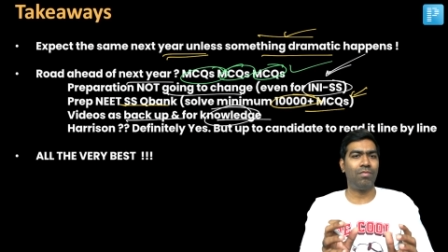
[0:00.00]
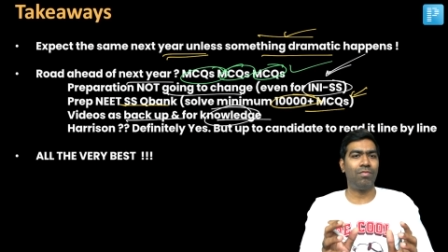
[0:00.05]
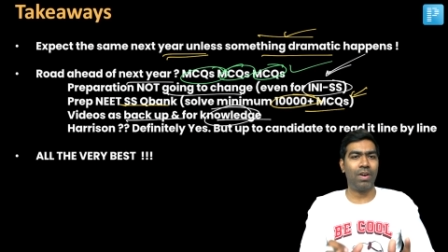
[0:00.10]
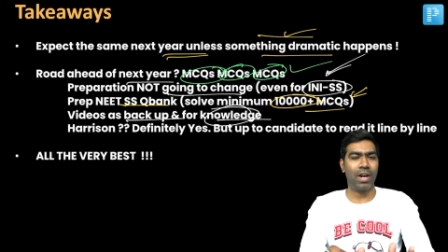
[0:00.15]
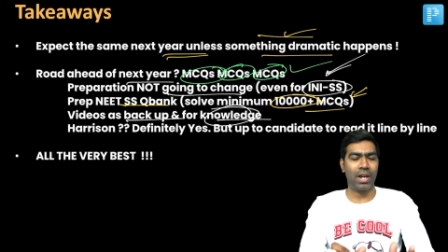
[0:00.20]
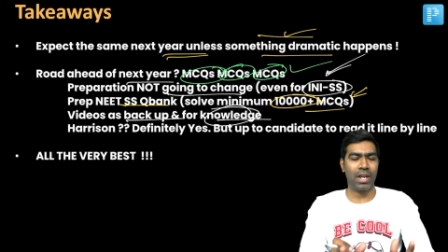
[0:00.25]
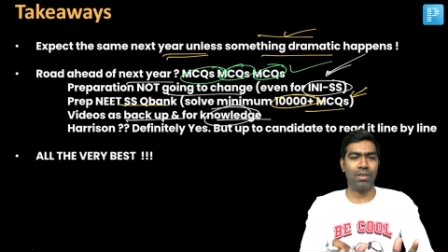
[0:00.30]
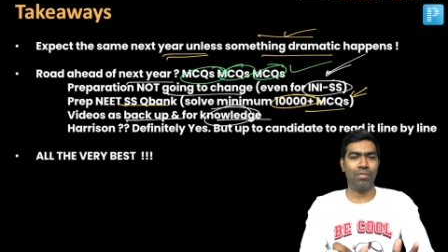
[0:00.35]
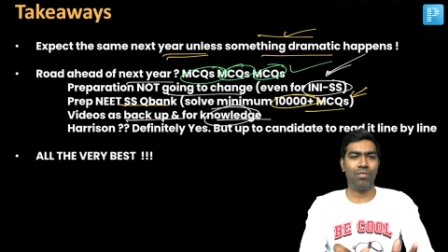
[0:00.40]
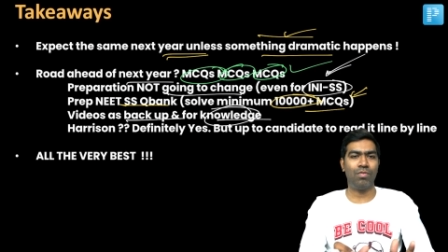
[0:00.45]

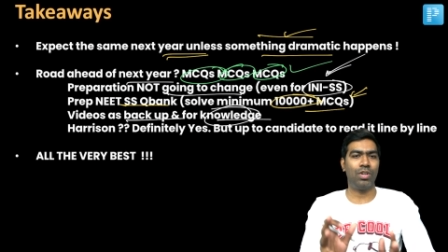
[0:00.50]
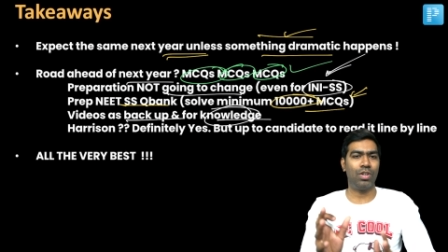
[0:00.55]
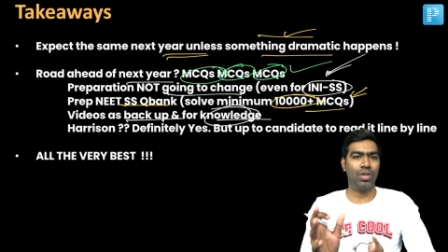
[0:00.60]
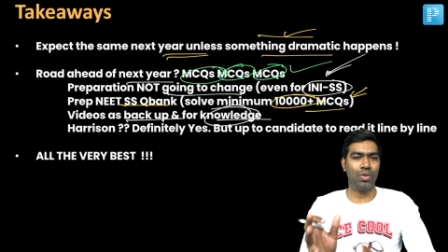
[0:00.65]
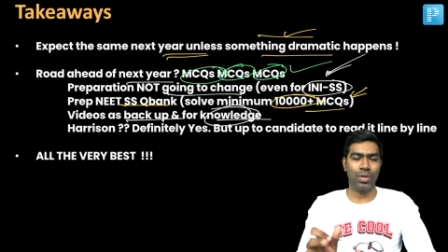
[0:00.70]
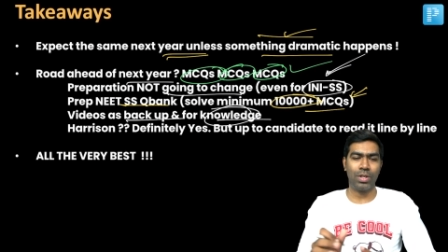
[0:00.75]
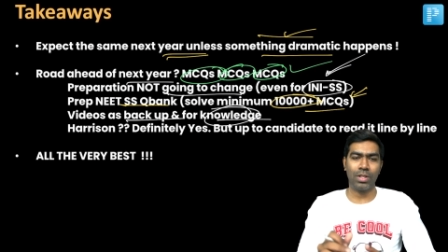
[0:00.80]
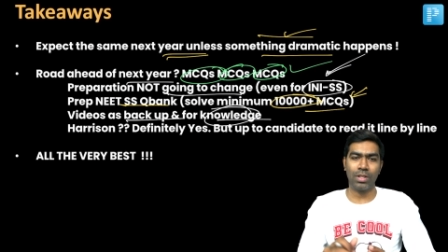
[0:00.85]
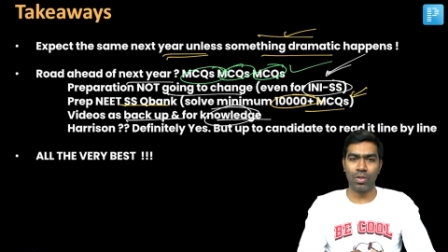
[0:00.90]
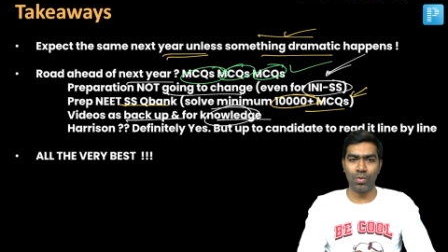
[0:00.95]
fire for
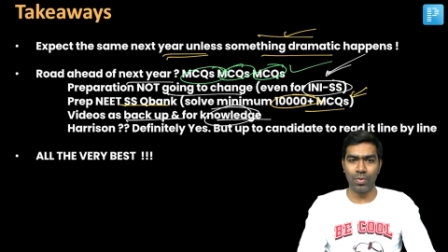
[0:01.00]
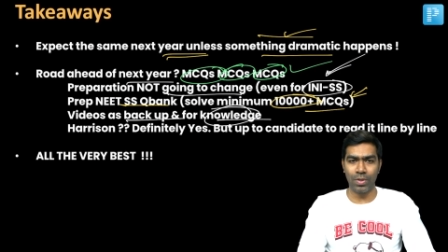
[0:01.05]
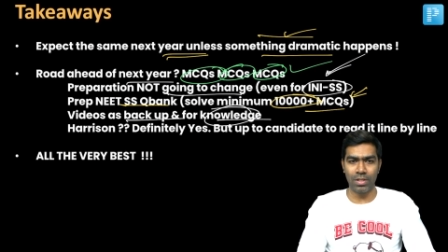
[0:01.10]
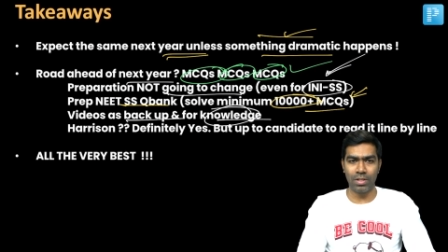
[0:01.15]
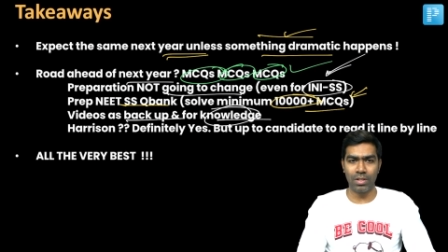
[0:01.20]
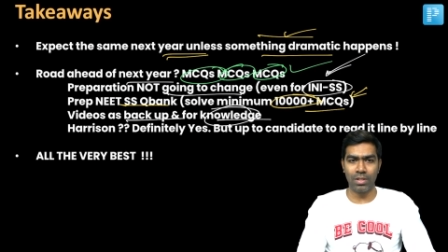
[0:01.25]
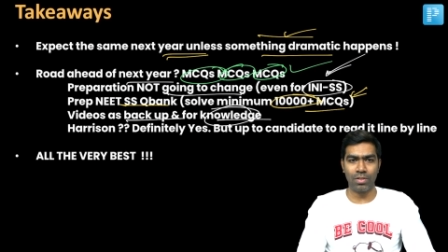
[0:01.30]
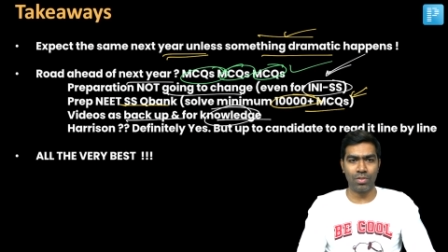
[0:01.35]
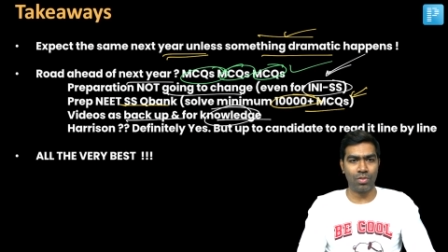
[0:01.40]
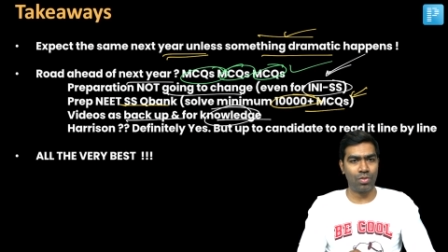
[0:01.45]
doing the
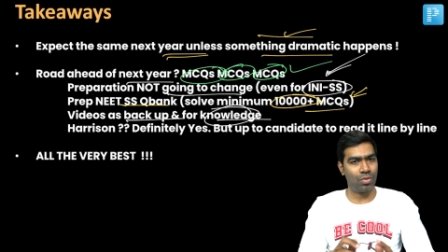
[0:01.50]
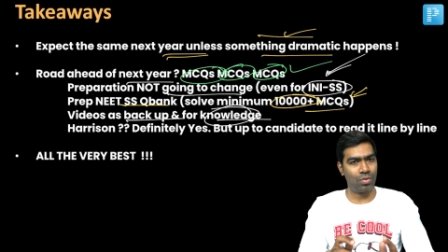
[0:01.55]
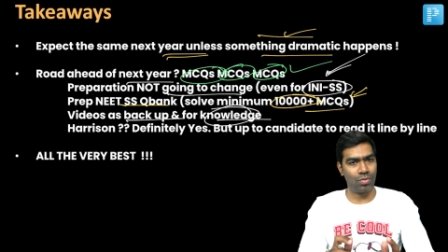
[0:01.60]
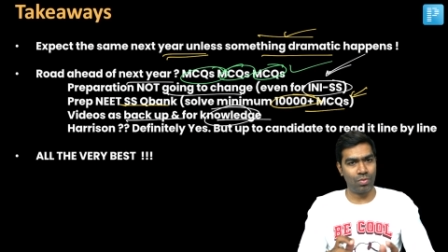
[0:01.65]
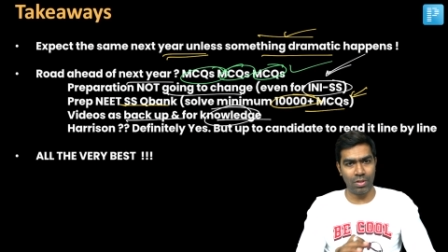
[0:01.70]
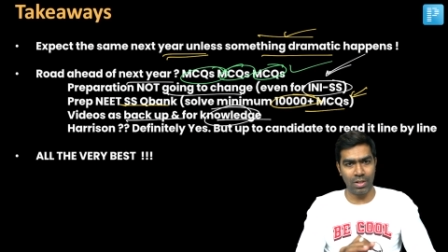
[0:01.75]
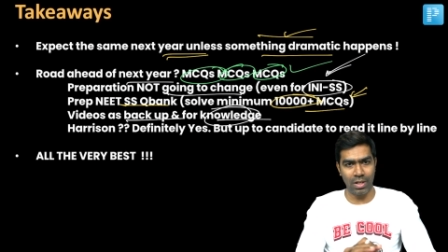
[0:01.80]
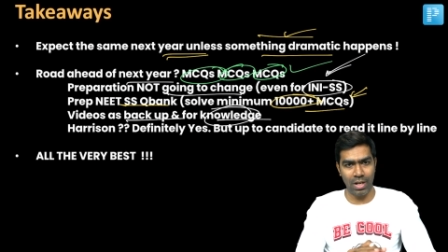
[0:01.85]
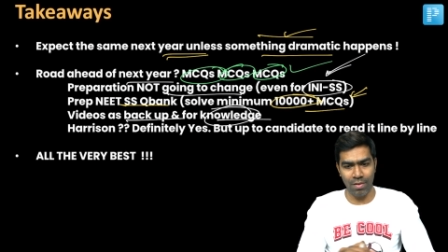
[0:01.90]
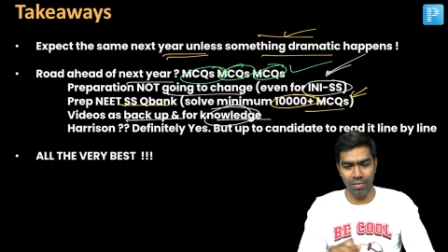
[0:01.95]
questions. So
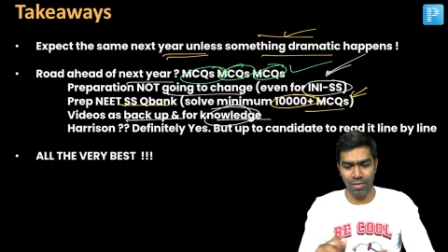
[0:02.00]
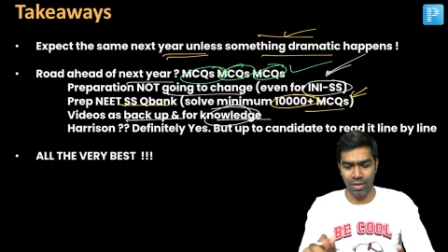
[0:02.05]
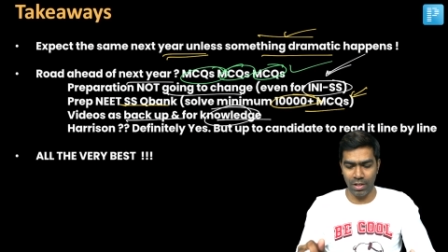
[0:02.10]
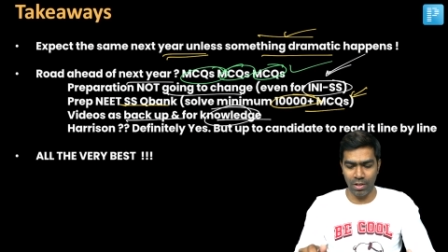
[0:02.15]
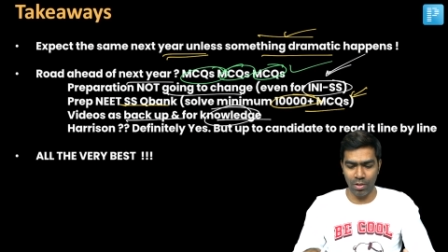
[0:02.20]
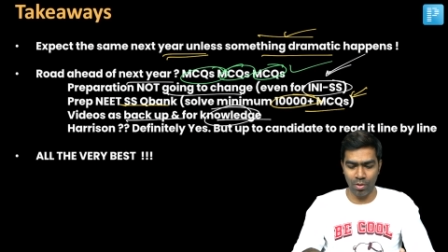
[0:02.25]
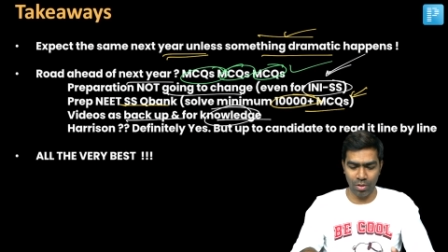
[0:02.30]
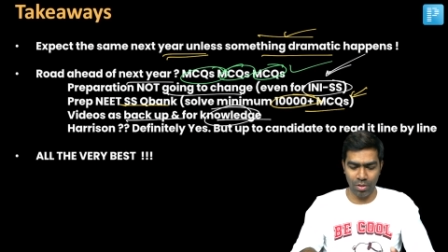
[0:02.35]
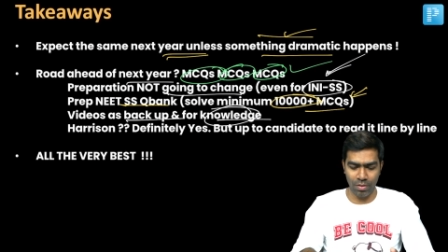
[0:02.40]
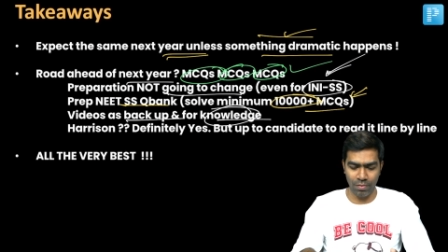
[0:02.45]
never
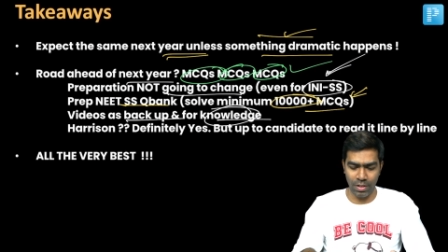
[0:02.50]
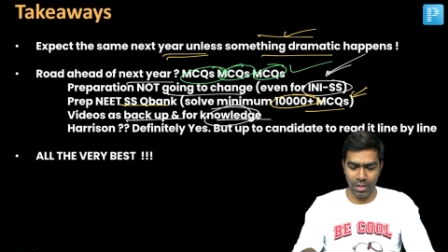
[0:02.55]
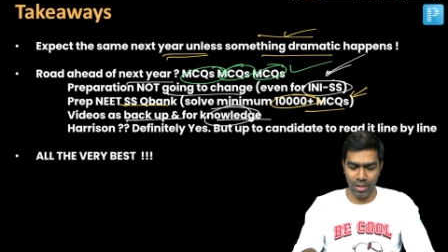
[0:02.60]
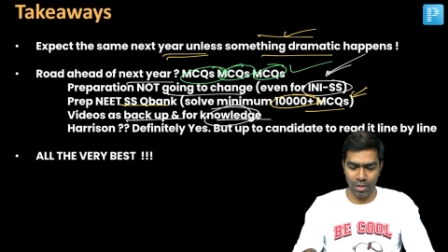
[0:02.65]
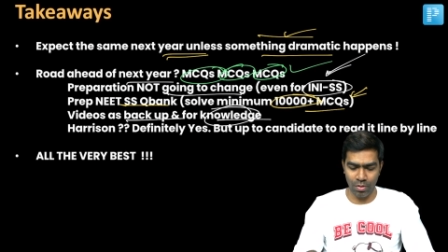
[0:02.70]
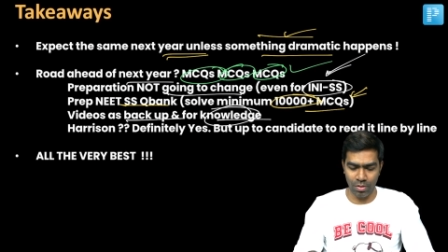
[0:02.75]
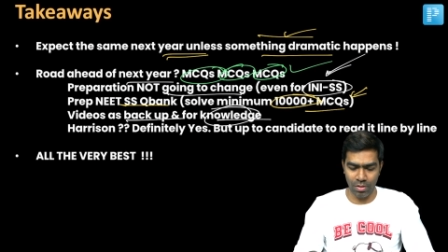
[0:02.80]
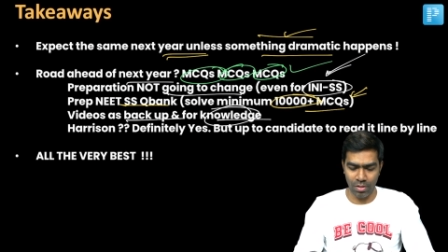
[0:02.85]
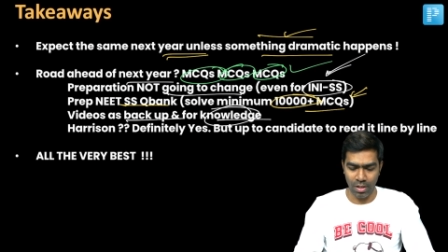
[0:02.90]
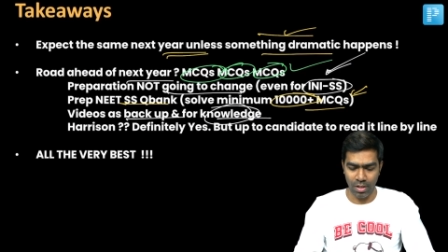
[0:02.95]
ignore the
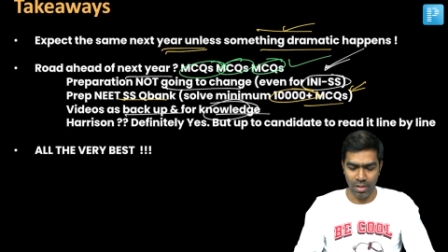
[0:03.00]
videos.